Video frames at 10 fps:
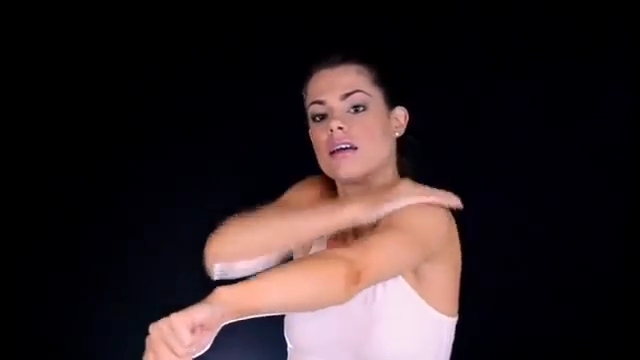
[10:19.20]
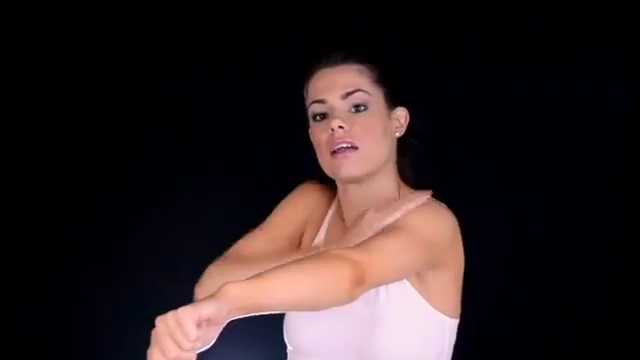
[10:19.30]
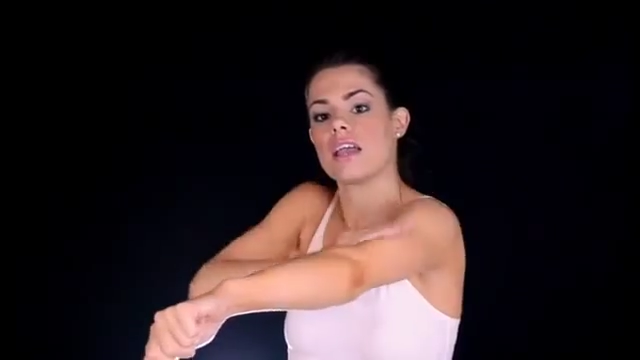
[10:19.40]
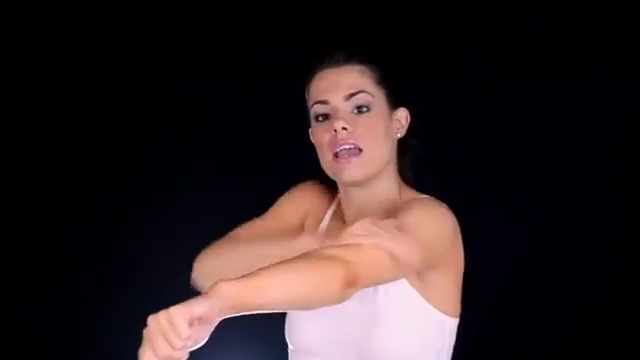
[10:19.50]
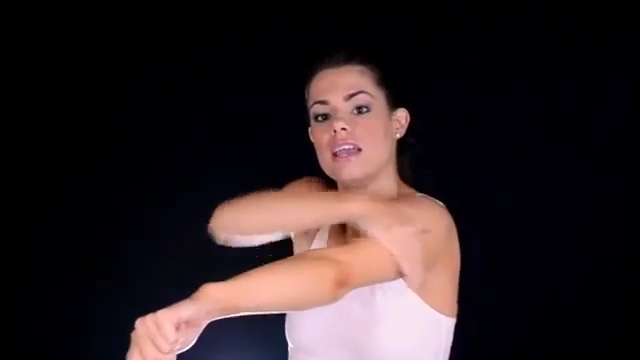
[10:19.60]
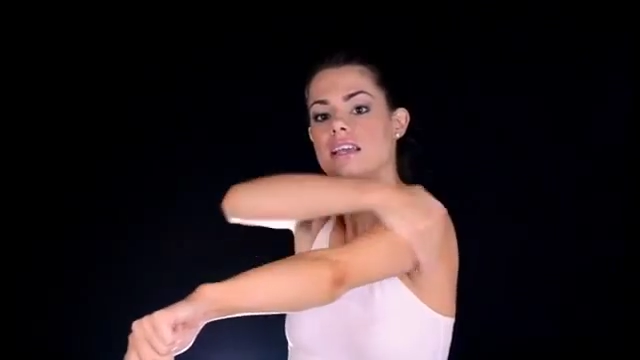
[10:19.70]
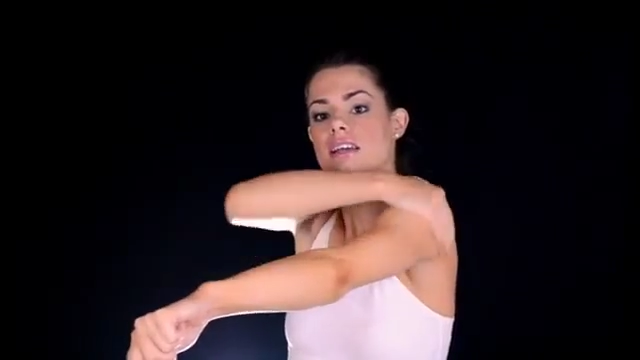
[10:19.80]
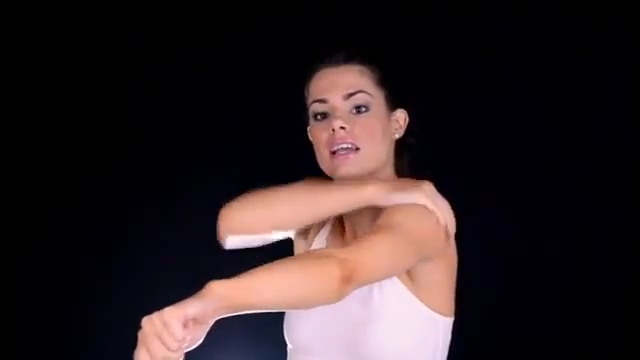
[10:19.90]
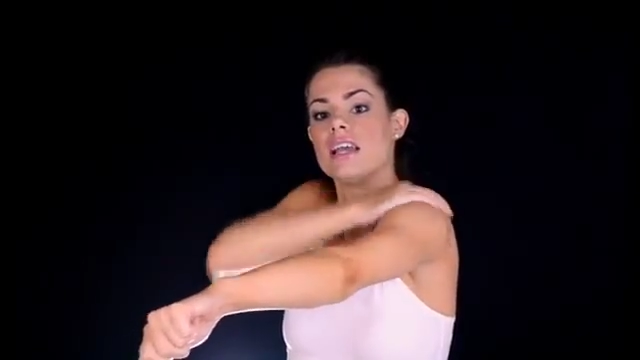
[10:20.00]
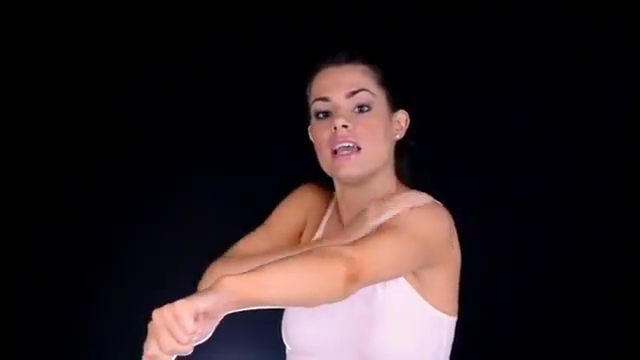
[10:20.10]
Okay.
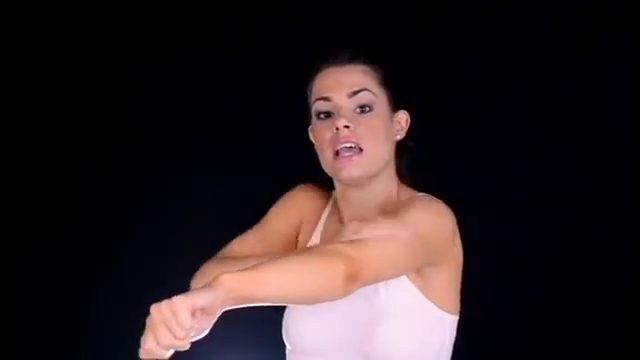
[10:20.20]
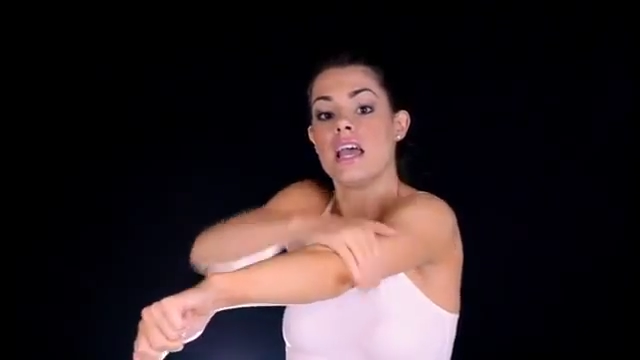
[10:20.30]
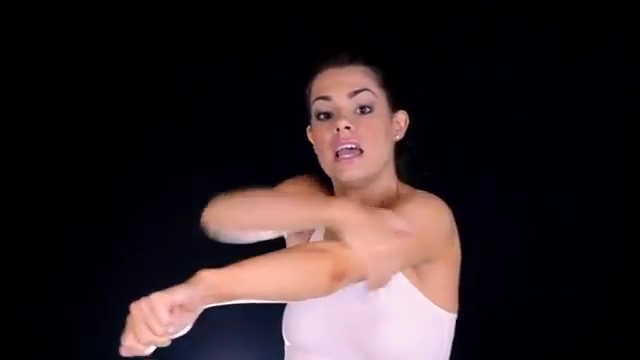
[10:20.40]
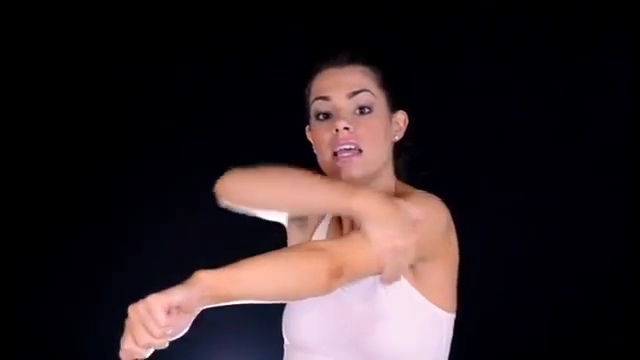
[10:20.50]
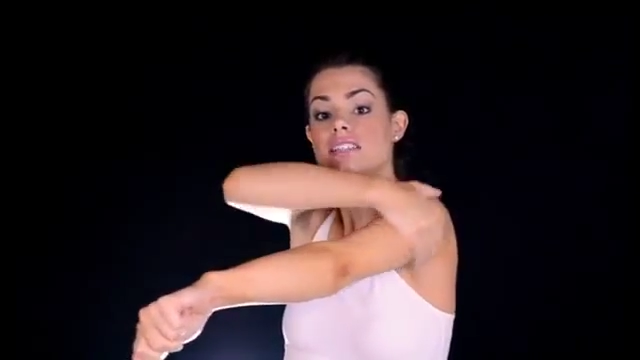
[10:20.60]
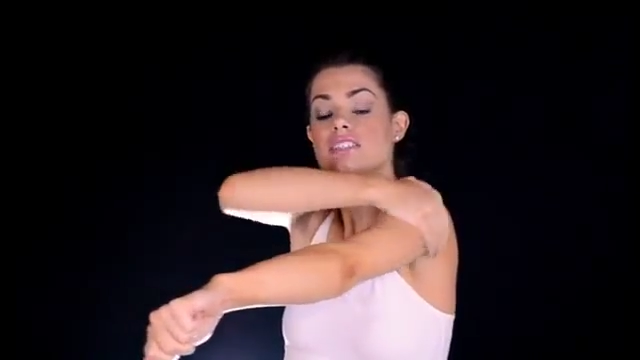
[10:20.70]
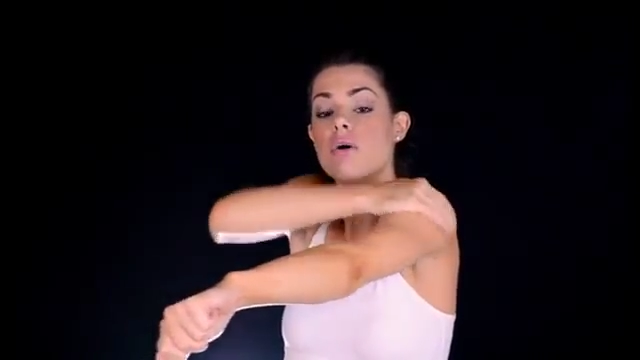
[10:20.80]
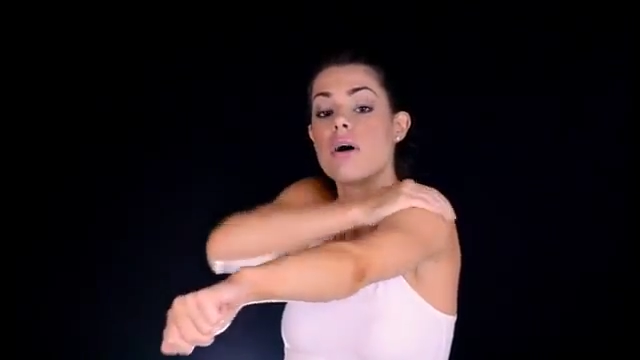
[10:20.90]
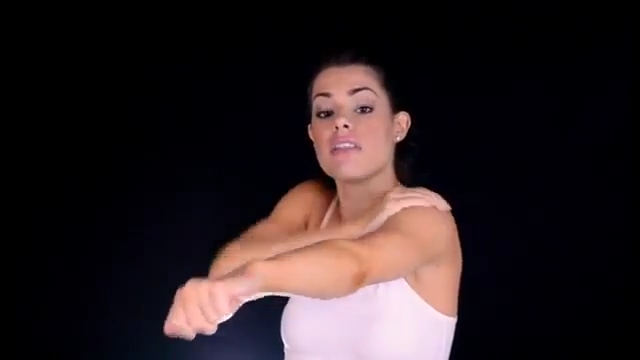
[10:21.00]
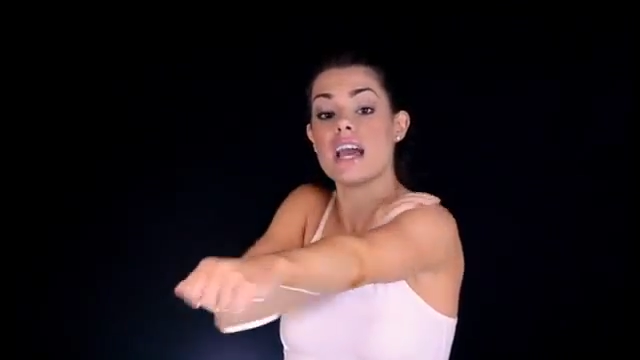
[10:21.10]
And
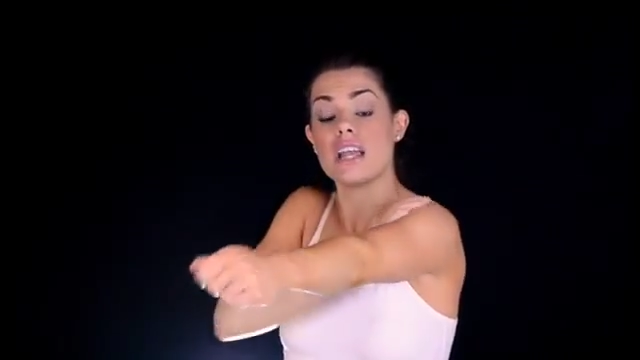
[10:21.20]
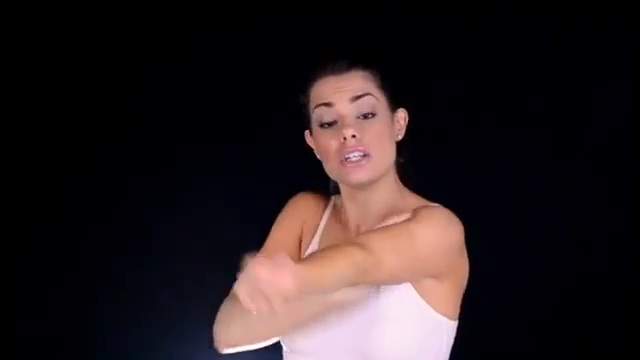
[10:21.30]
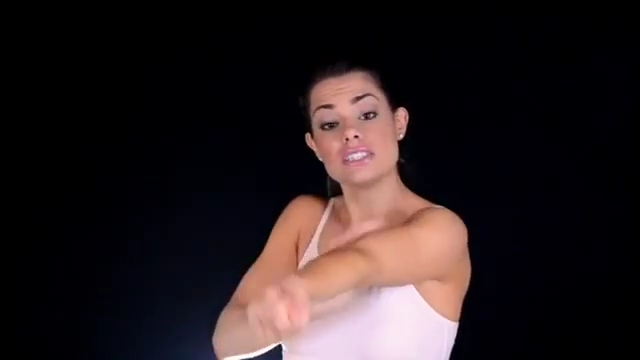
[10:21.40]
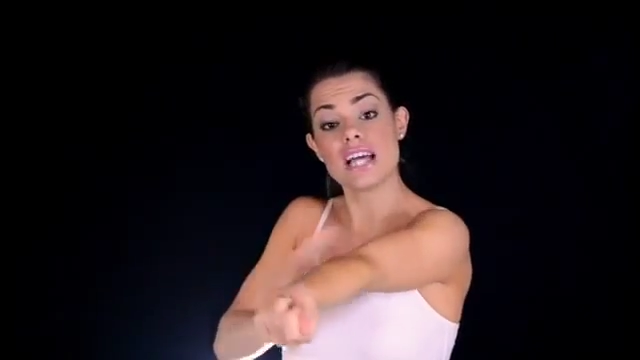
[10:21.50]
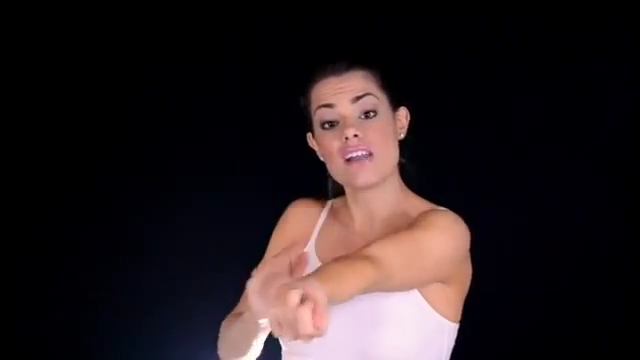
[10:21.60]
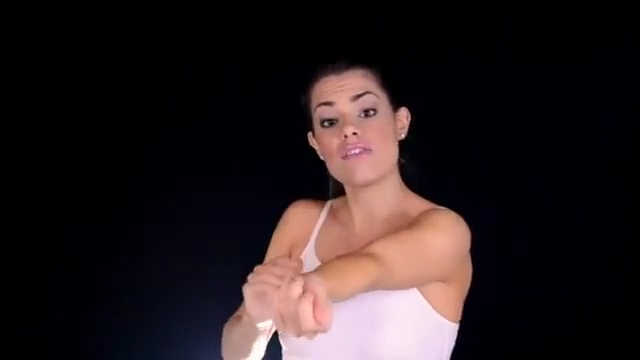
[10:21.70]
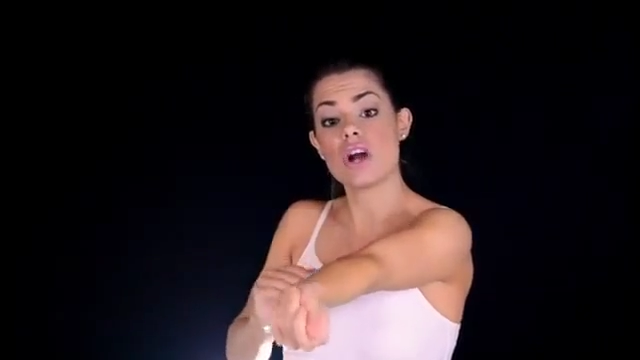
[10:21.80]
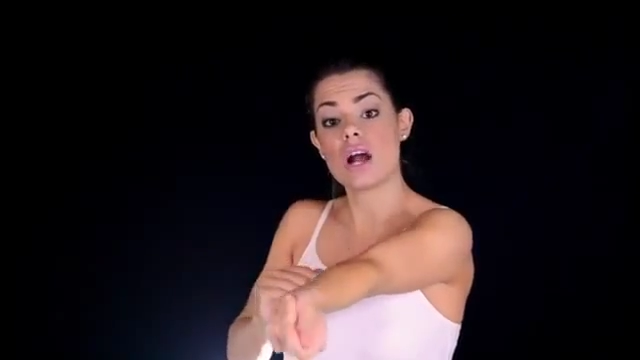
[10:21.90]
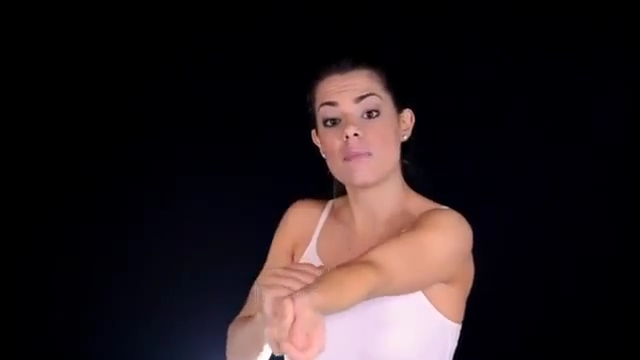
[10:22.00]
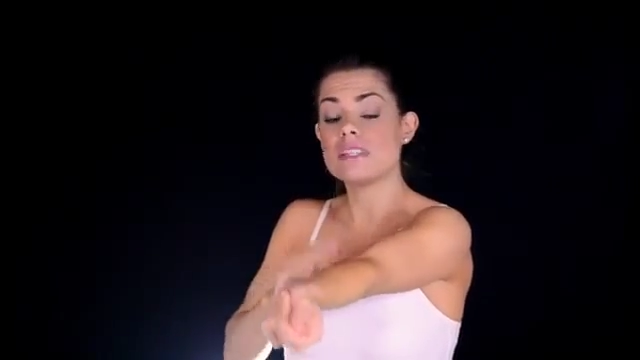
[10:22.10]
so on the underside of your
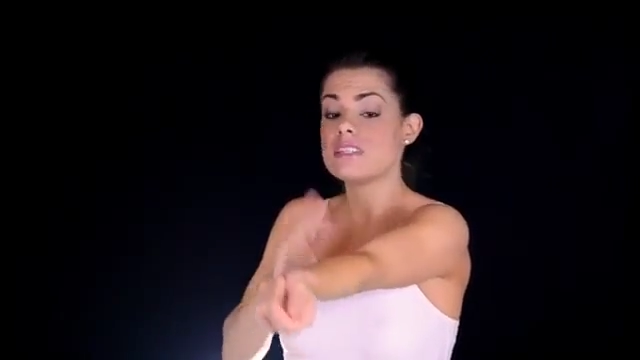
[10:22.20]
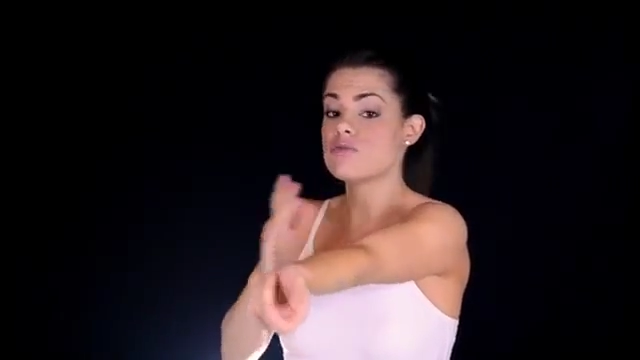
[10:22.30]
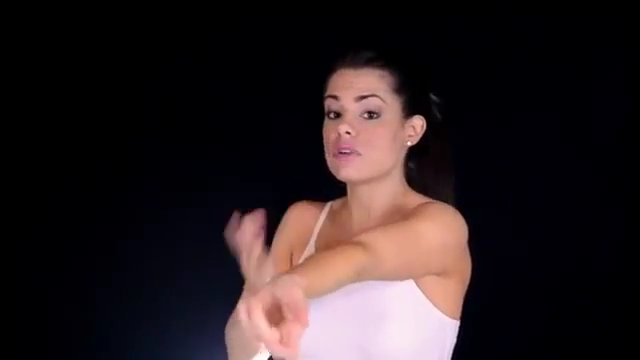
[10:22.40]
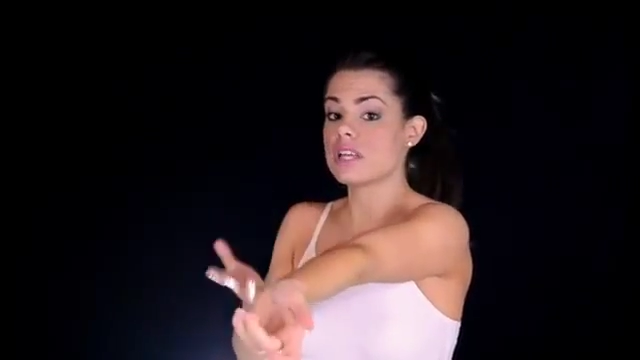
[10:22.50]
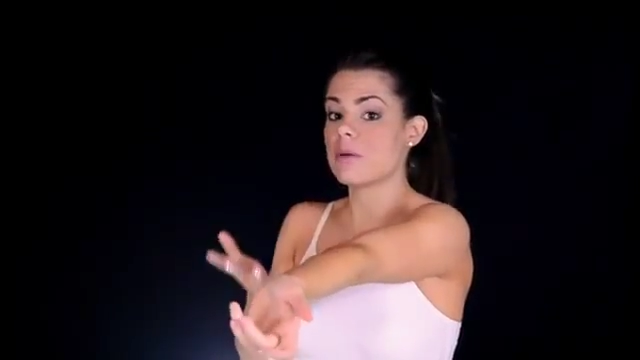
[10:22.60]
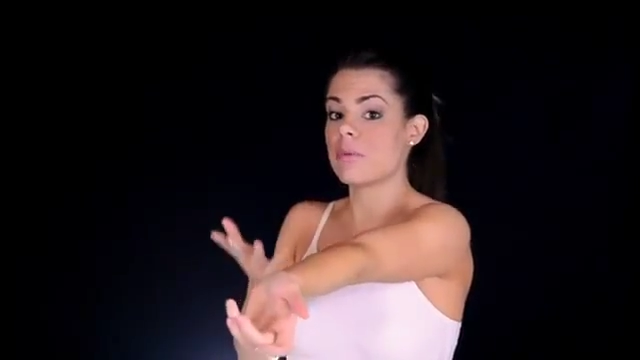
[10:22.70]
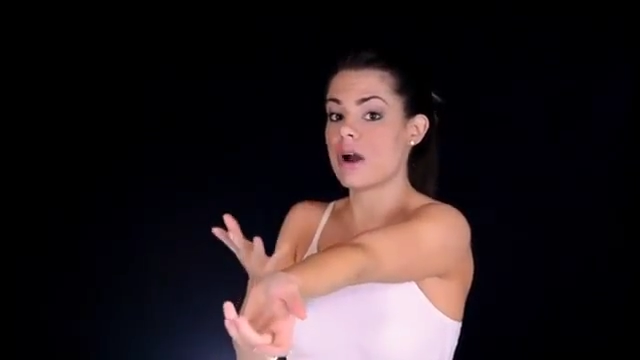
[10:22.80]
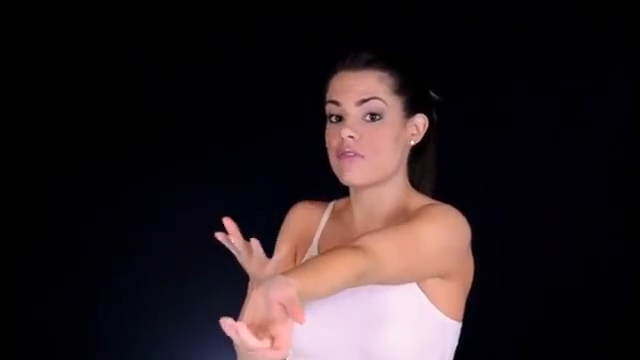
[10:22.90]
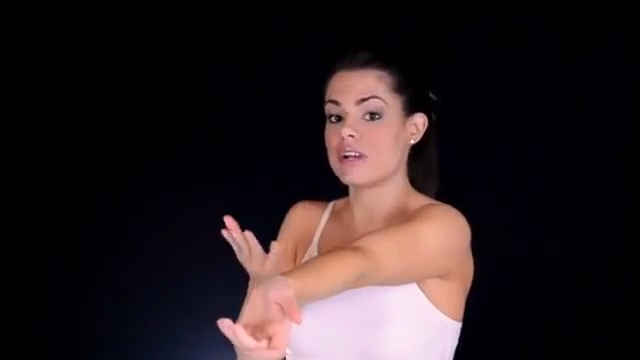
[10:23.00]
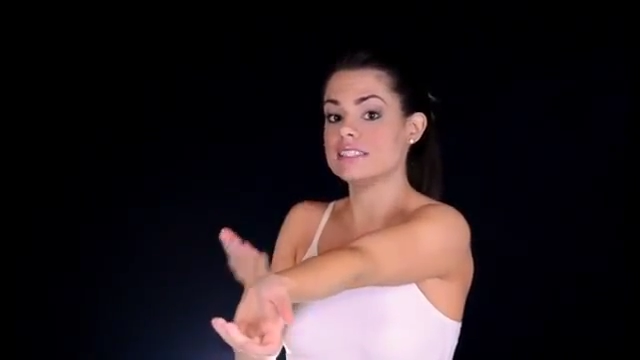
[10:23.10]
arm, this is really a
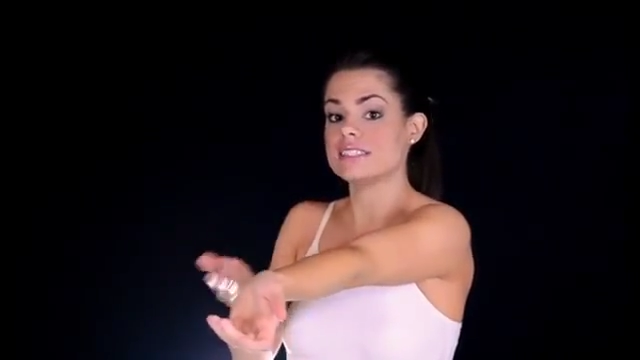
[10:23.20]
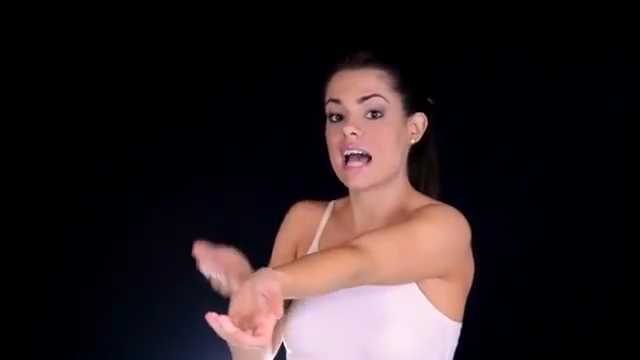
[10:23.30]
preference.